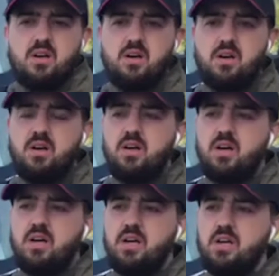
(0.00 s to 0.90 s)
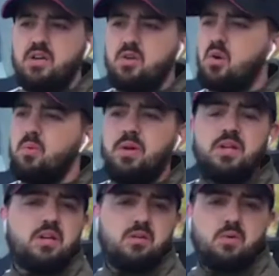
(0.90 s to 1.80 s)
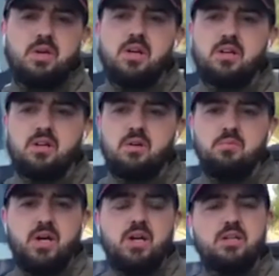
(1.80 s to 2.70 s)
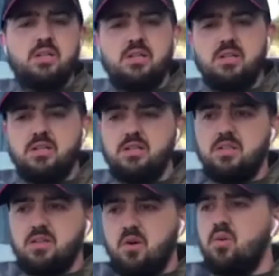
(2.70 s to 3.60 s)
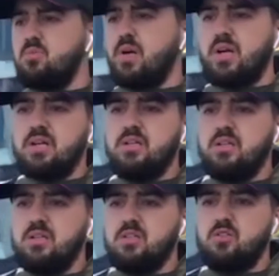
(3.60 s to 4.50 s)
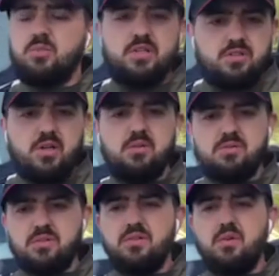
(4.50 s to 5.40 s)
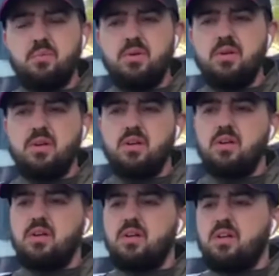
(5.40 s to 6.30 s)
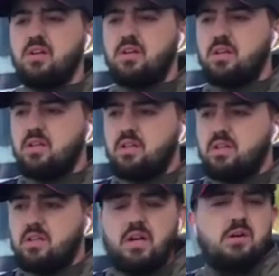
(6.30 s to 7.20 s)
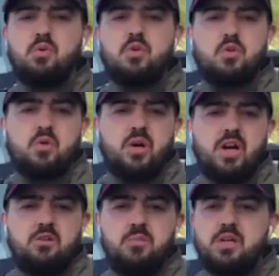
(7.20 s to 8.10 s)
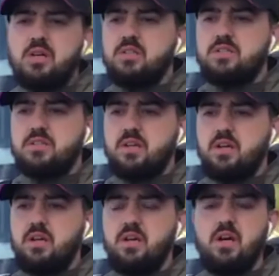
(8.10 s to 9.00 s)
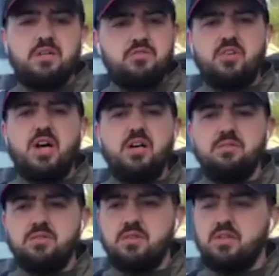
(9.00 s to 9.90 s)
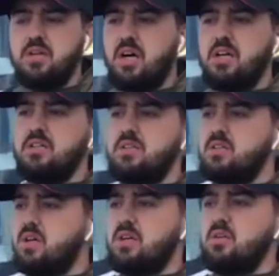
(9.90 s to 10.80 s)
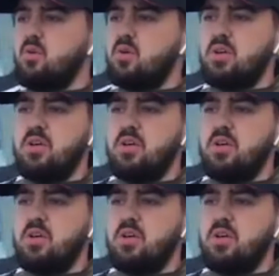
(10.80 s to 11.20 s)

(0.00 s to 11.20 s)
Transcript: Uh, you know when I, when I come back, uh, going back uh, to my town Ternopil, I want to cry because I drive, I I look